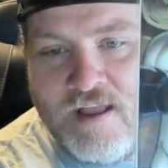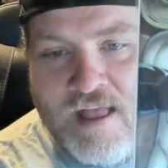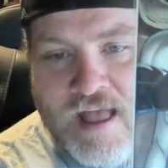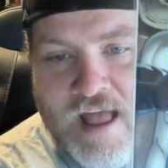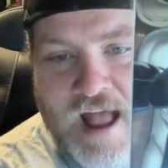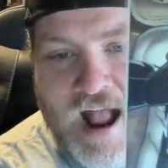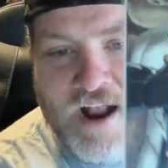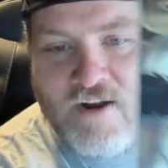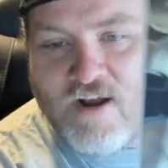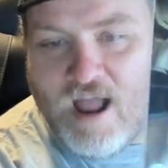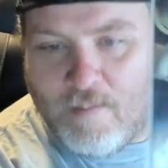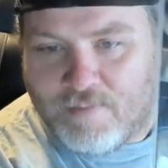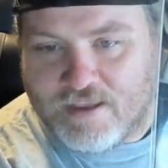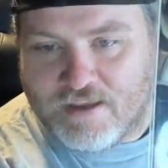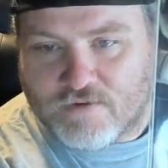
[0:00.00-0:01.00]
I
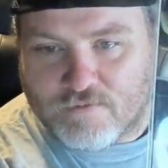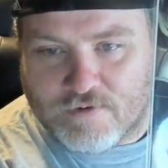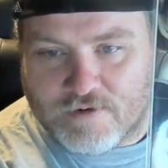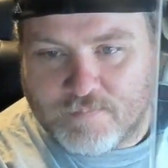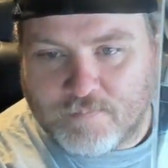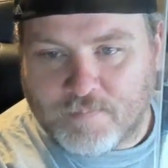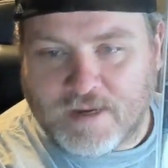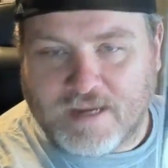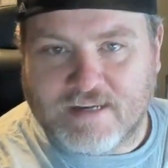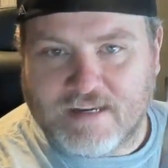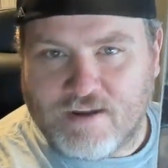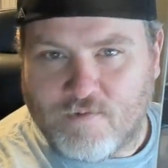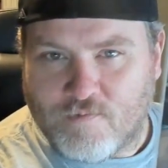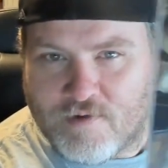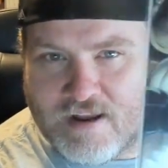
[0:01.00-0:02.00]
grabbed this one because I
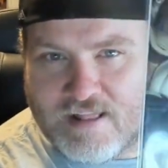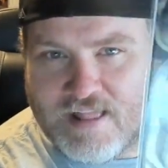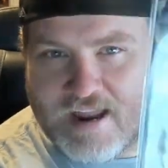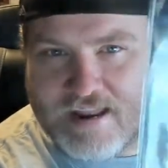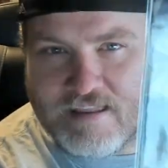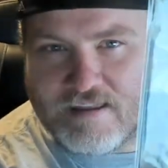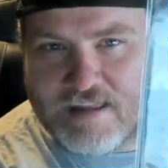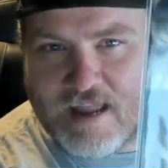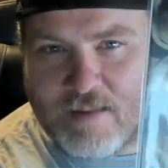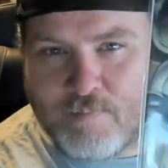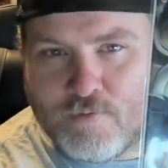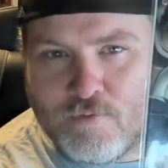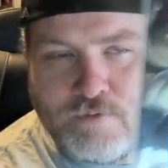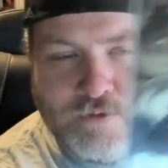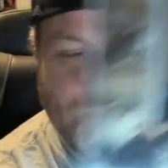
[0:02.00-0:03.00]
don't really collect the Deadpools,